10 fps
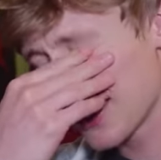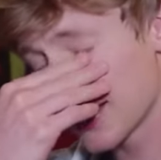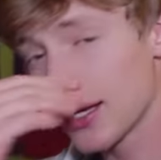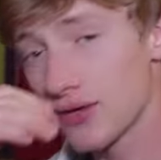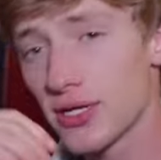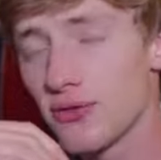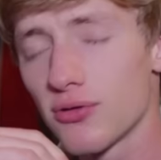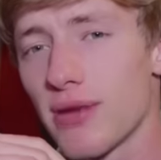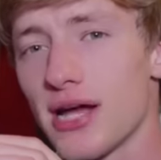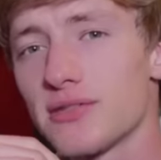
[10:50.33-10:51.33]
he
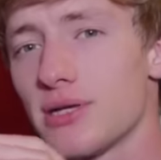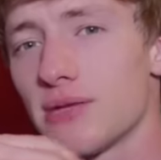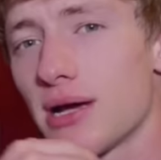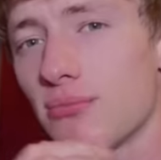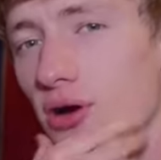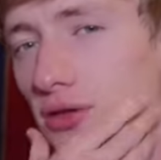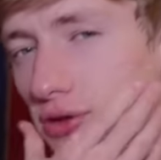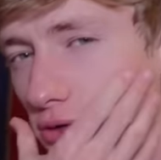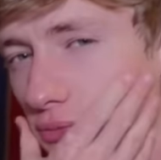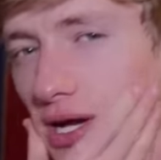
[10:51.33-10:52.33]
reminds me of my
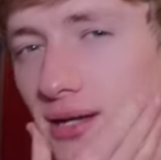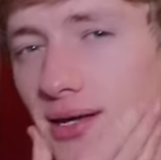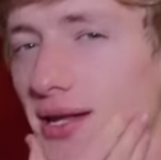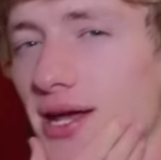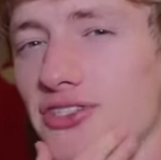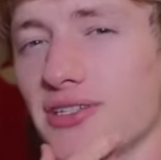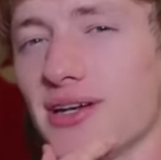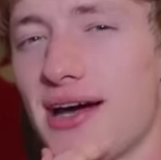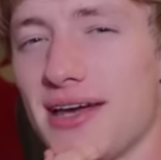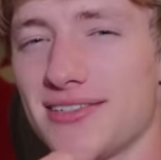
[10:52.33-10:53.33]
brother when I date Asian
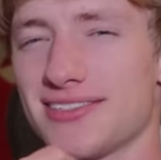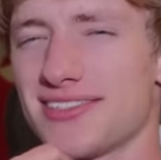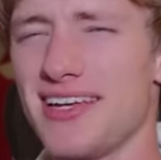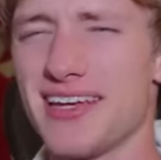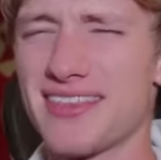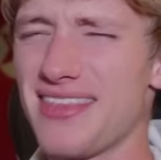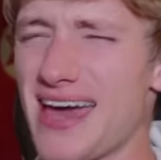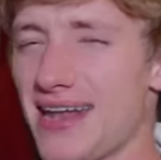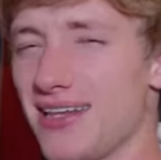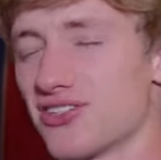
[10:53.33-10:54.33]
guys. It's like,
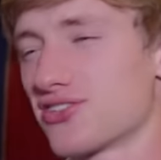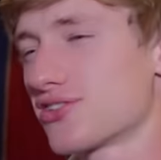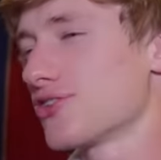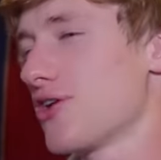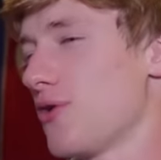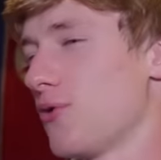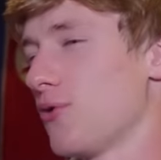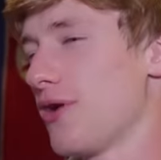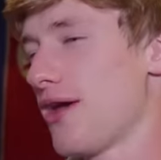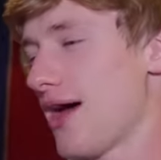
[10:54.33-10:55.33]
that is
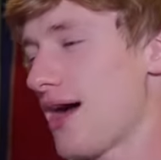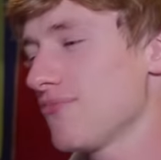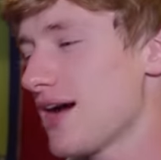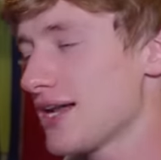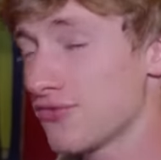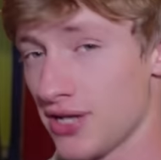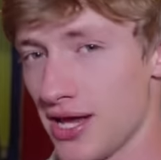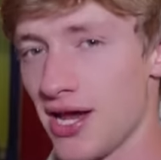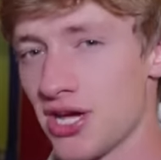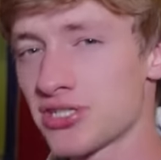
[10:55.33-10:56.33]
so, I'm not even
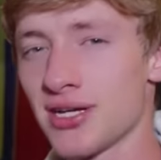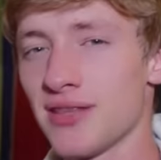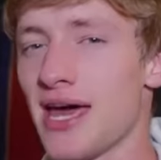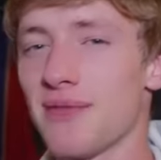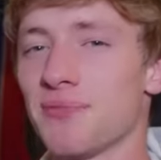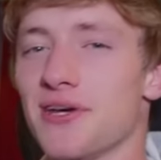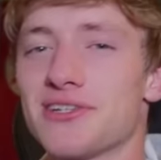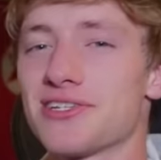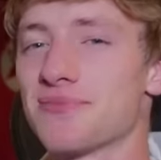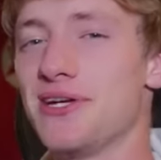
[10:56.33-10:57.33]
Asian and that
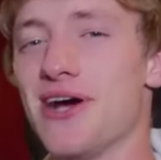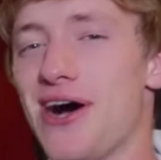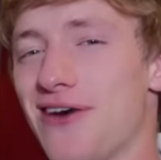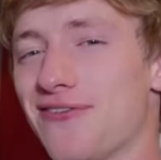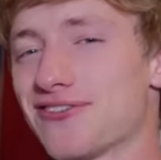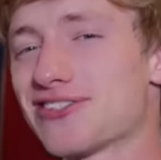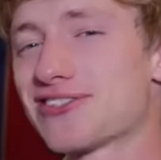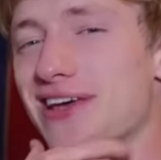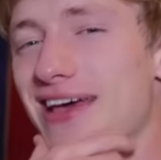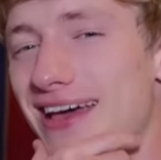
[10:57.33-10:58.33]
pisses me off.
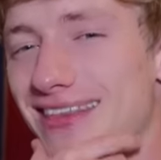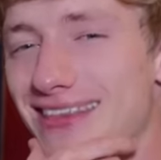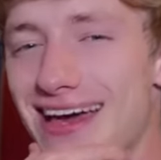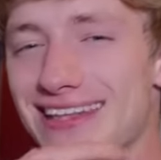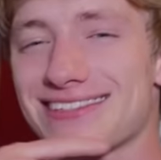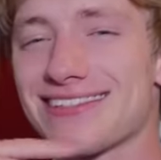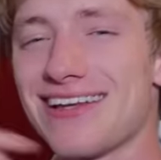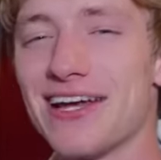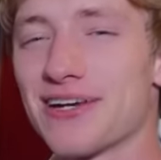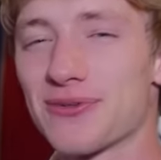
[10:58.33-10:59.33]
That's
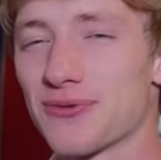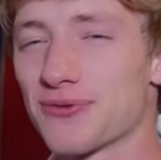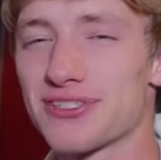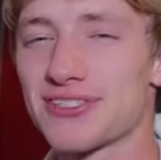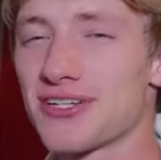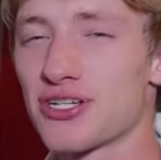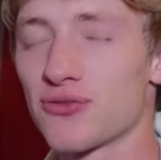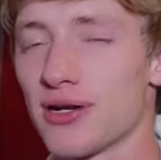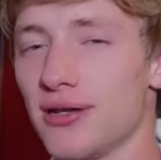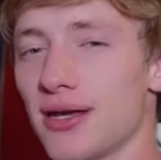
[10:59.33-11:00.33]
like such a
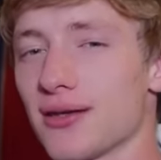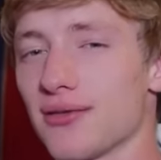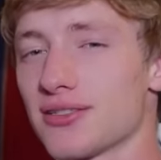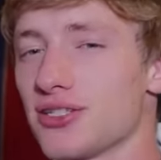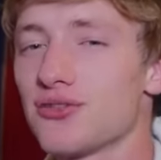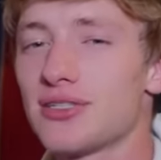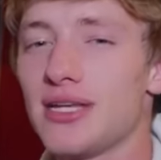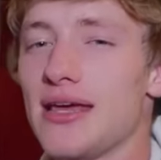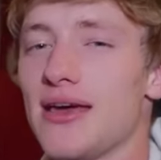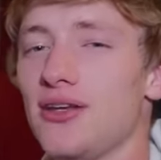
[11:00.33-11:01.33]
ridiculous, do you
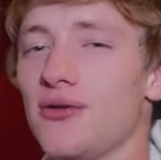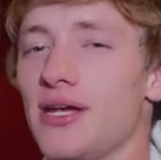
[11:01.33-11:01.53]
see, do you hear